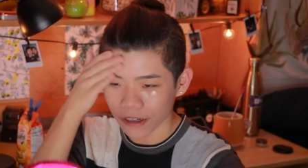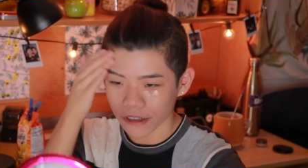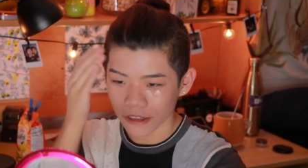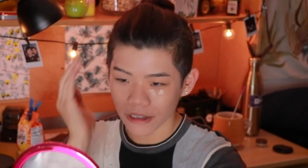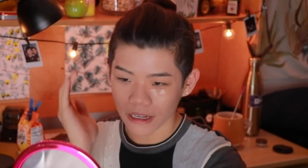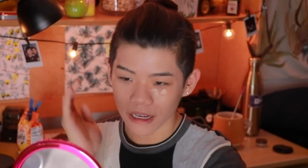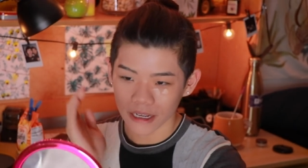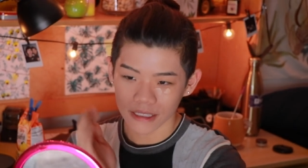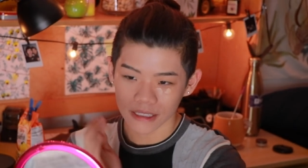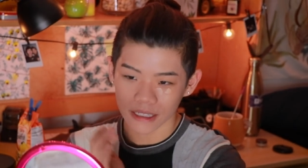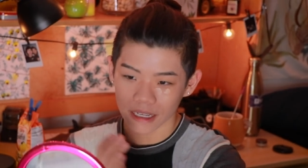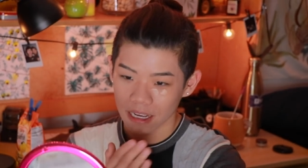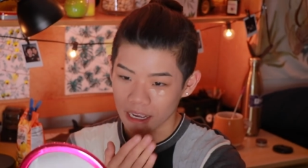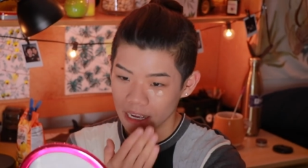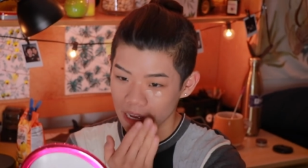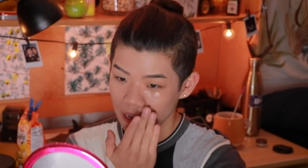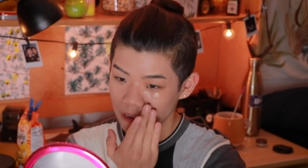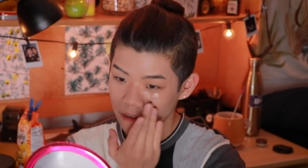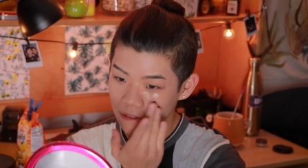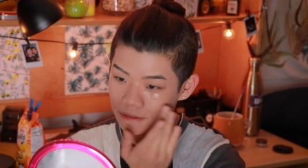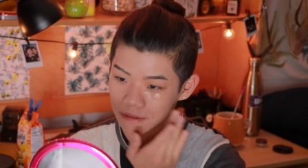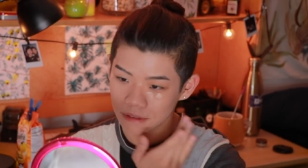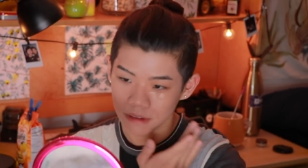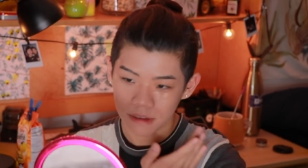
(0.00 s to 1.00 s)
want you guys to
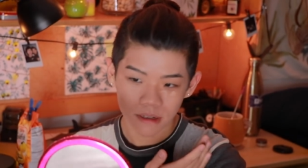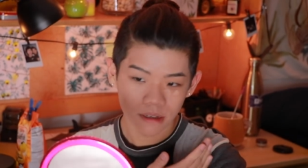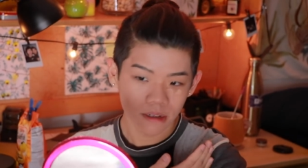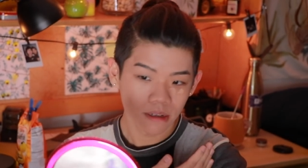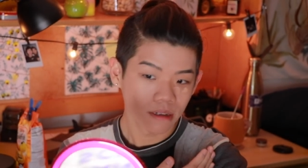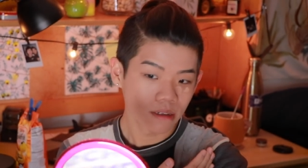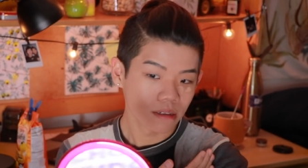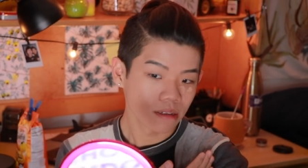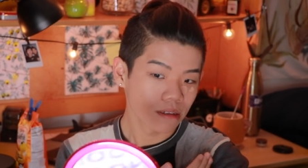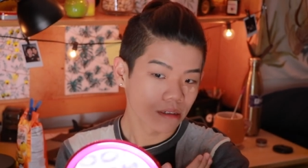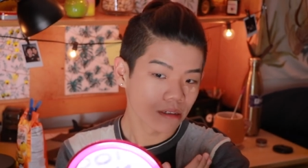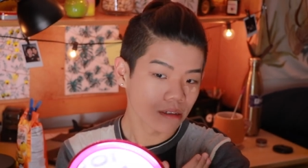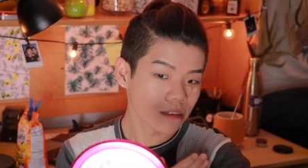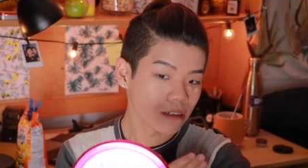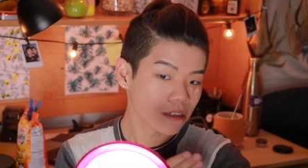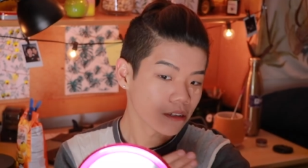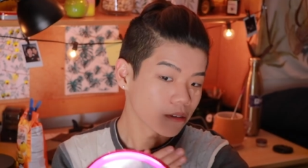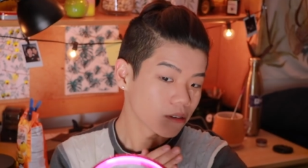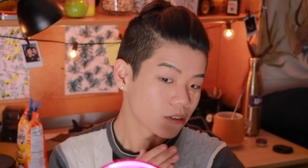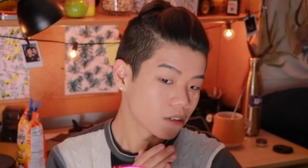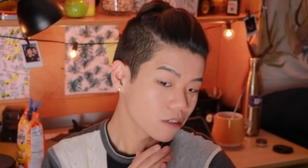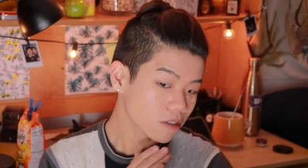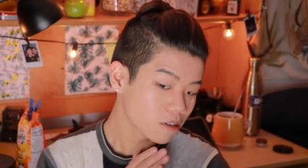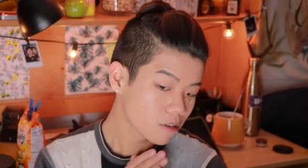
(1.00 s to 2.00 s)
have, you
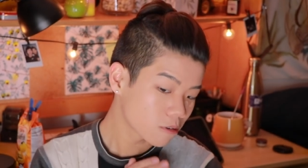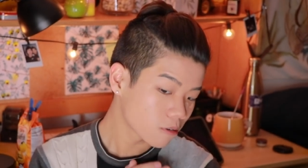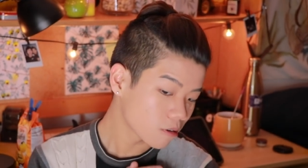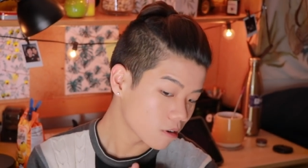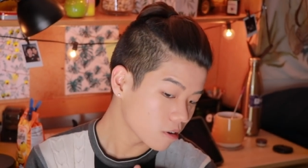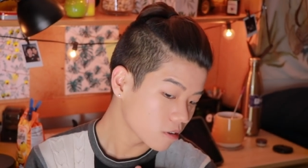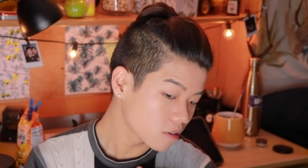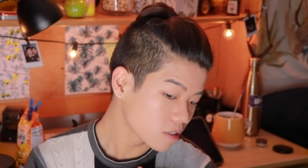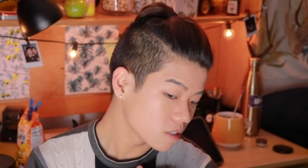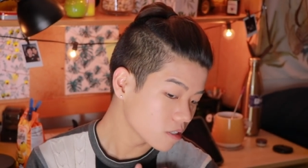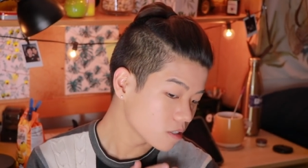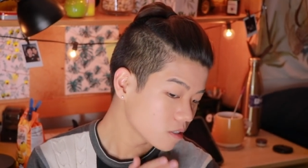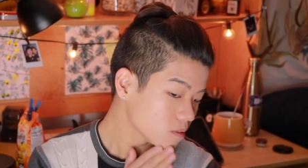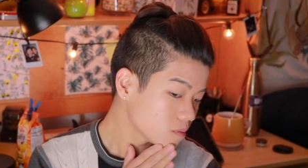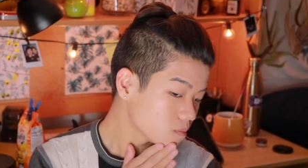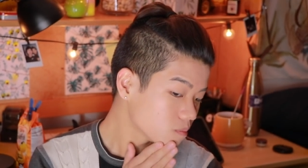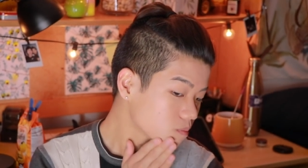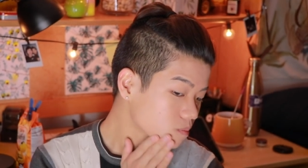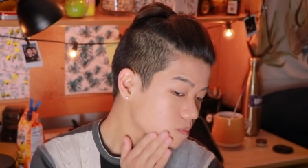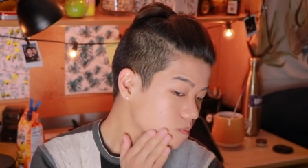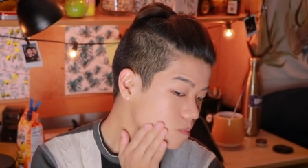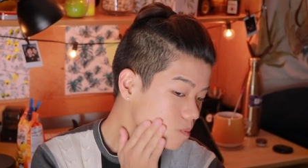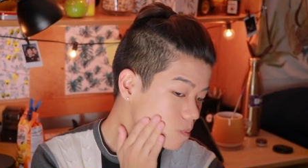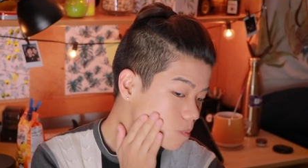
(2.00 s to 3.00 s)
know, good quality
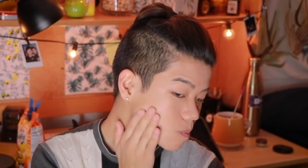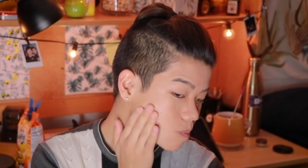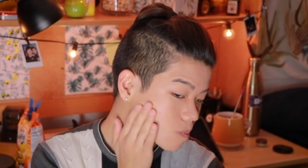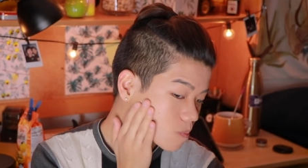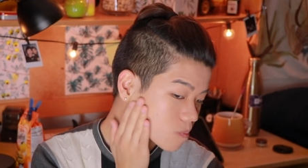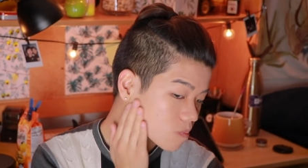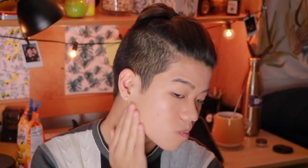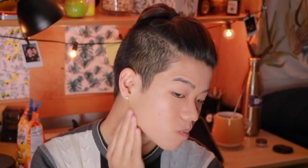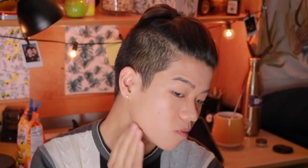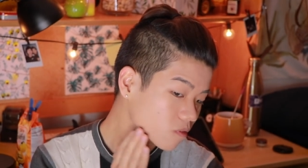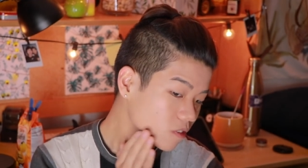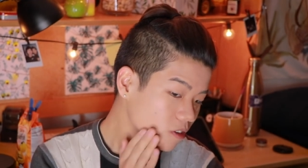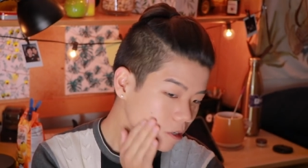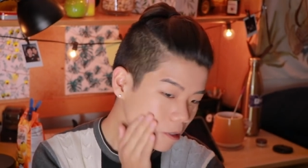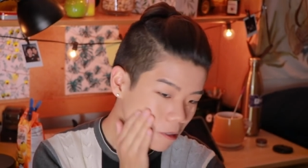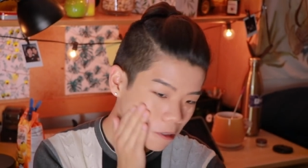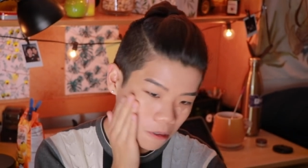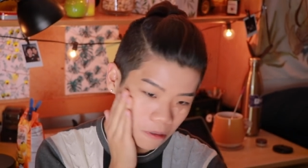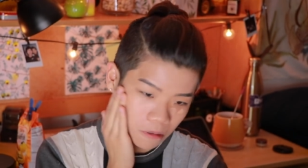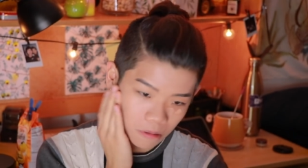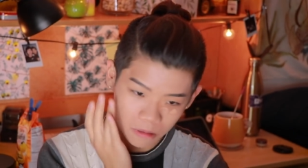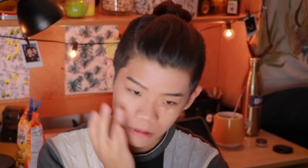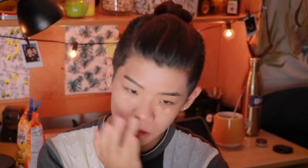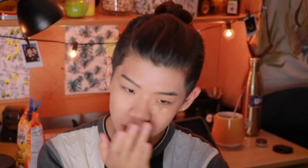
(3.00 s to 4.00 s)

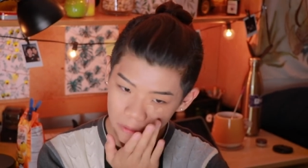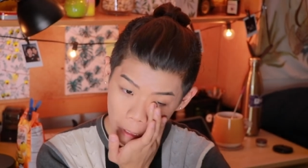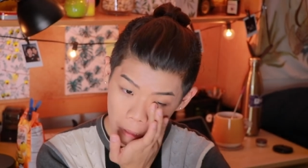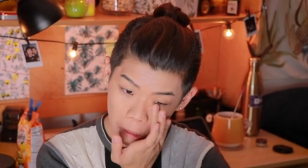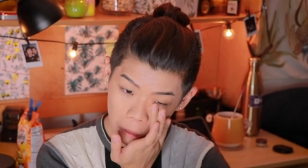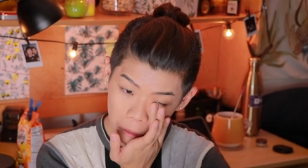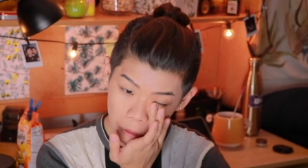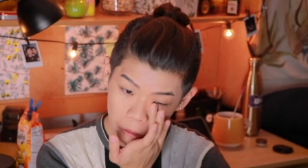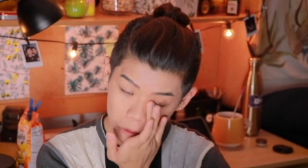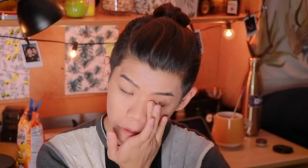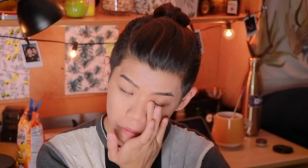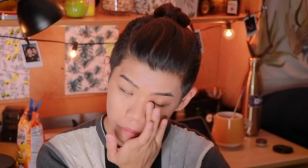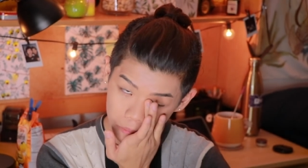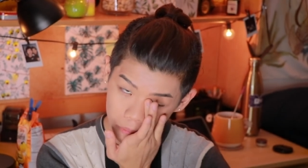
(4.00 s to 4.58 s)
videos. I think it's